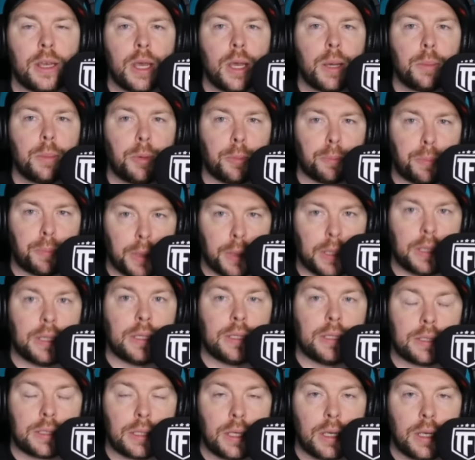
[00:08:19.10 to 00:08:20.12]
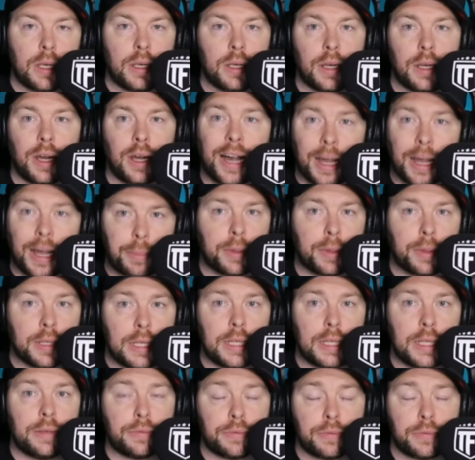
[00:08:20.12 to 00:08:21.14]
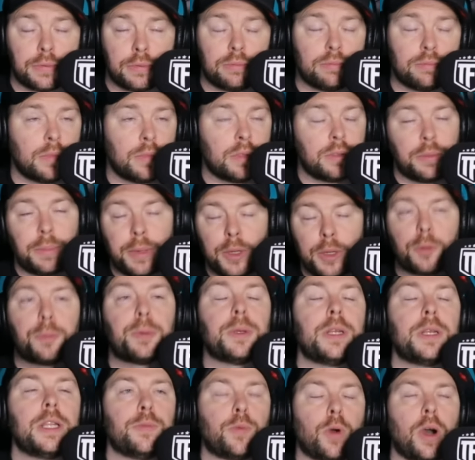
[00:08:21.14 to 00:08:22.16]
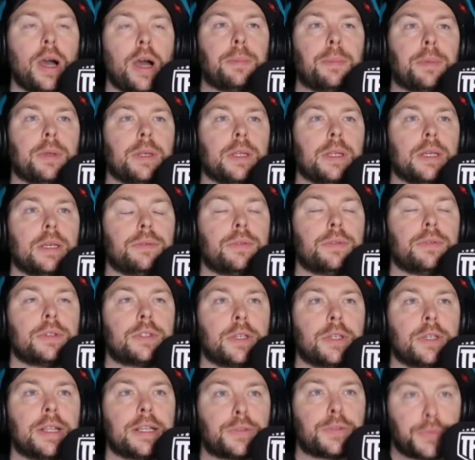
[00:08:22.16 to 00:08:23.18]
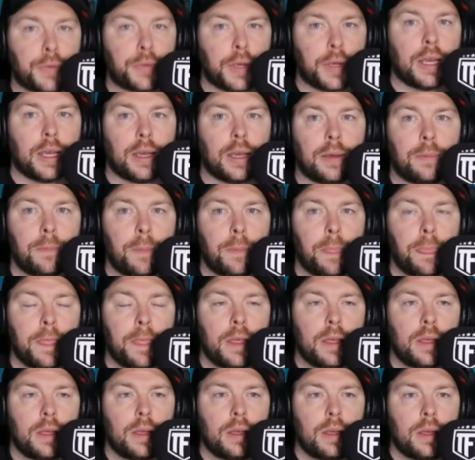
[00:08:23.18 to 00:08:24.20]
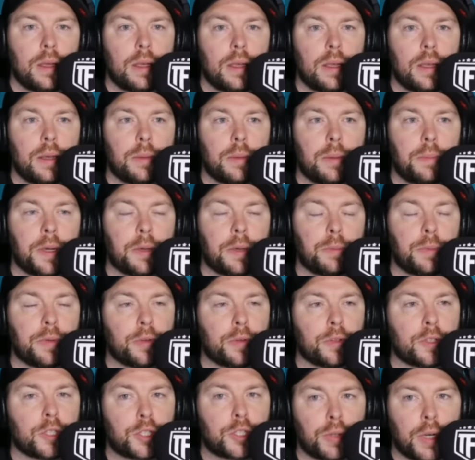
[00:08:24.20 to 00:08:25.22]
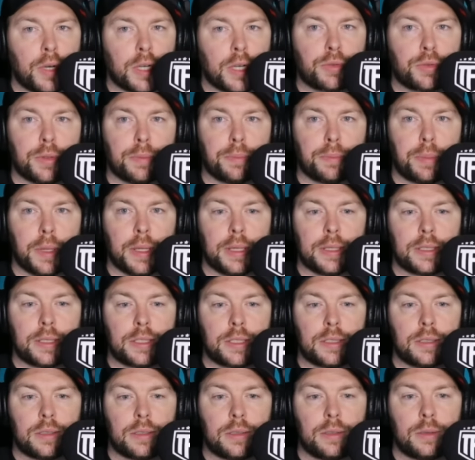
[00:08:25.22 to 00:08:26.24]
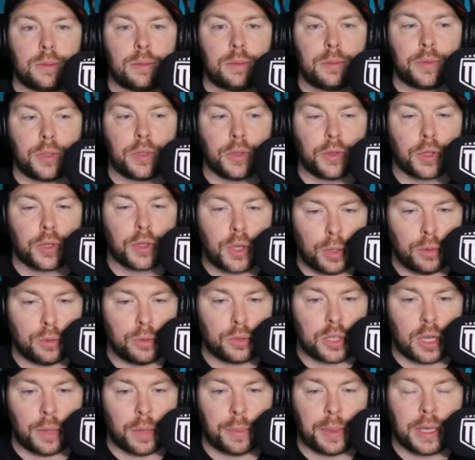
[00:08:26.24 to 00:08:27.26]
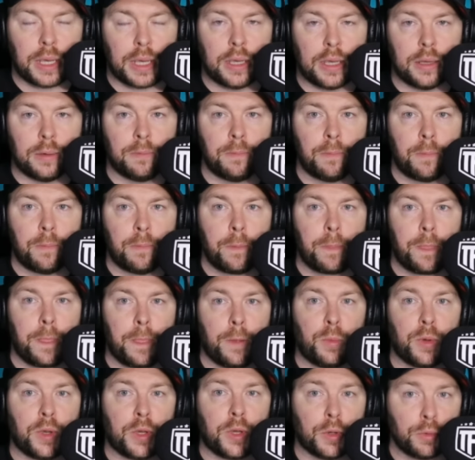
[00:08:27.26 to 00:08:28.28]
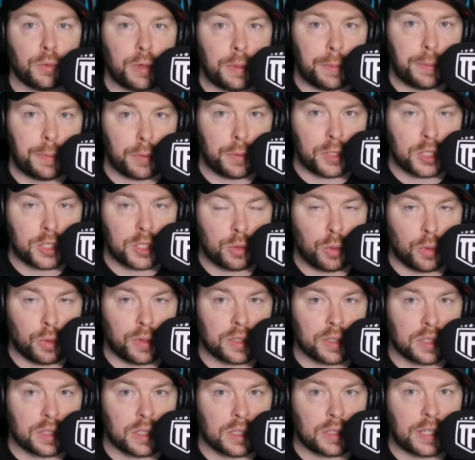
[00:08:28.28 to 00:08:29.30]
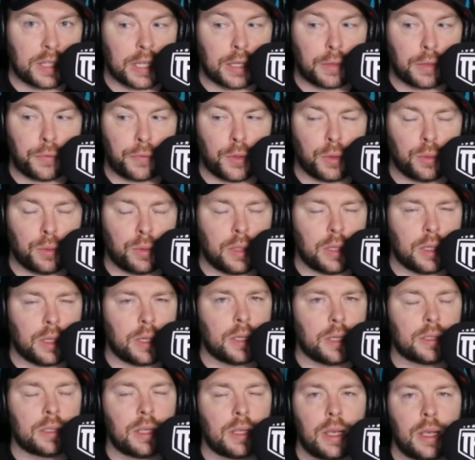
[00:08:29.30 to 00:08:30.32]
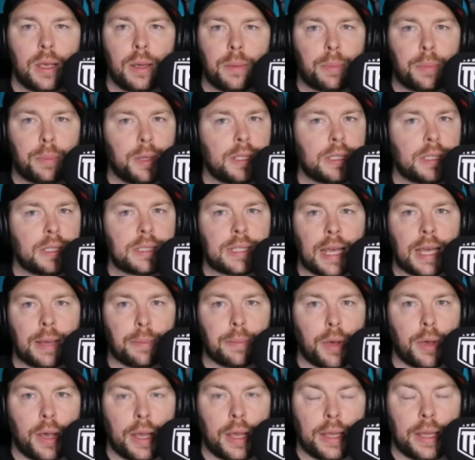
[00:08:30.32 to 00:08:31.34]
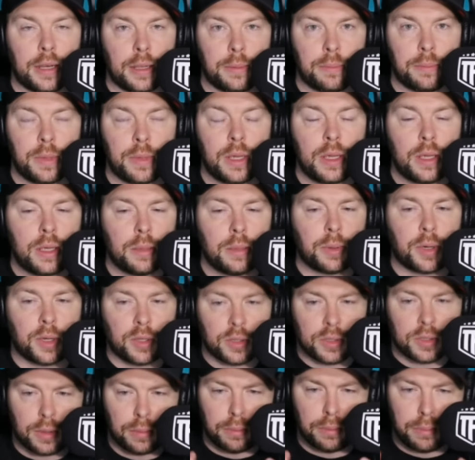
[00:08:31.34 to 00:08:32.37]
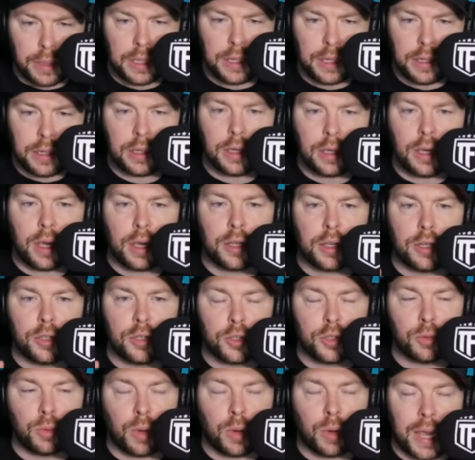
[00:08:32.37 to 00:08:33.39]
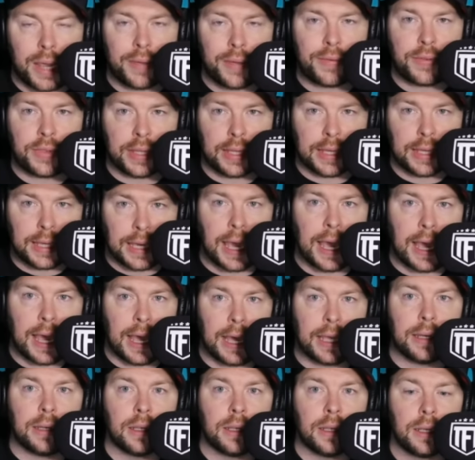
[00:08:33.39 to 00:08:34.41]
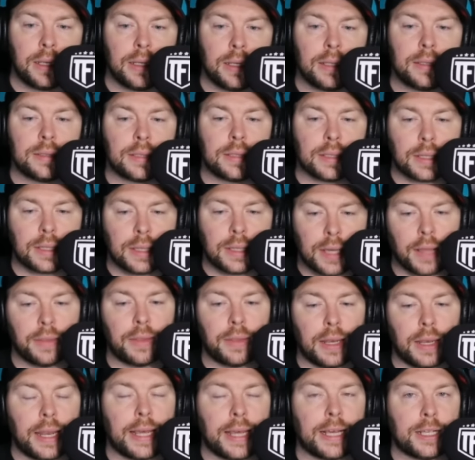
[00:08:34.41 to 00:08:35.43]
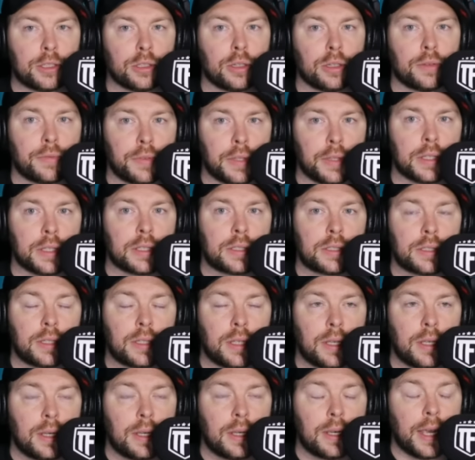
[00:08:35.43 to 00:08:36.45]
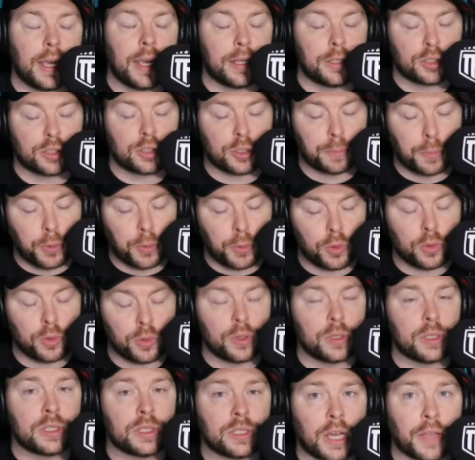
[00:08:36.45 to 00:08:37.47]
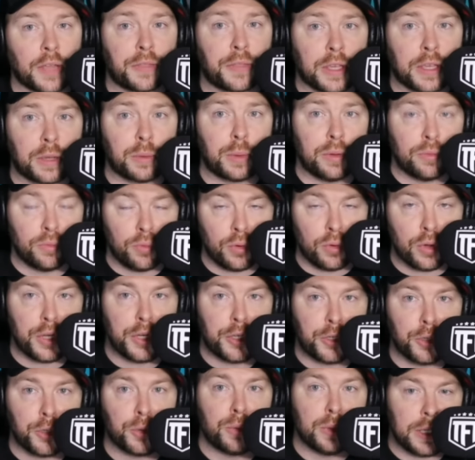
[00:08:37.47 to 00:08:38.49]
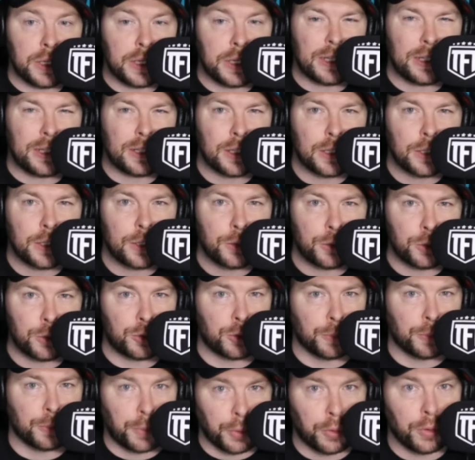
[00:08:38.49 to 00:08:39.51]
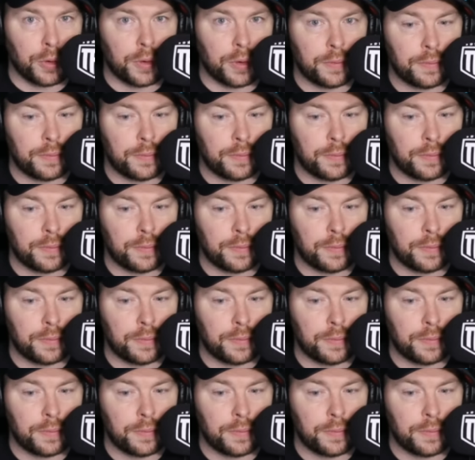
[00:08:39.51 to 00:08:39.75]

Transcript: But please, I believe you may not believe what I believe, so that's fair. But we've got the structure in place. We've got the coach coming in. We're going to rebuild this squad. It's going to take a few years. Please stand behind him because the media are going to do whatever they can to cut the legs off this. And as supporters, I think we really do need to support.